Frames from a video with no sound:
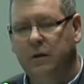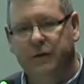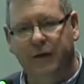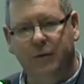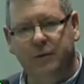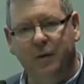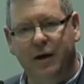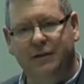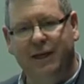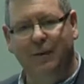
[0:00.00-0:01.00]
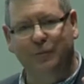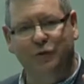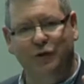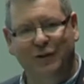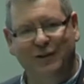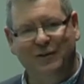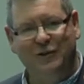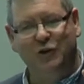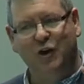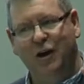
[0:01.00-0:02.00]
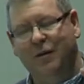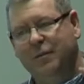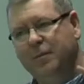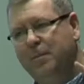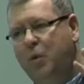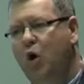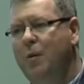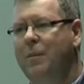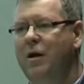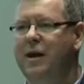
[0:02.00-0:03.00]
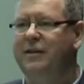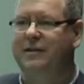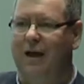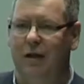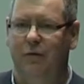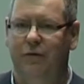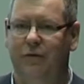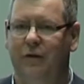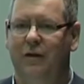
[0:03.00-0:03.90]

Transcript: So that was my attempt to try and put myself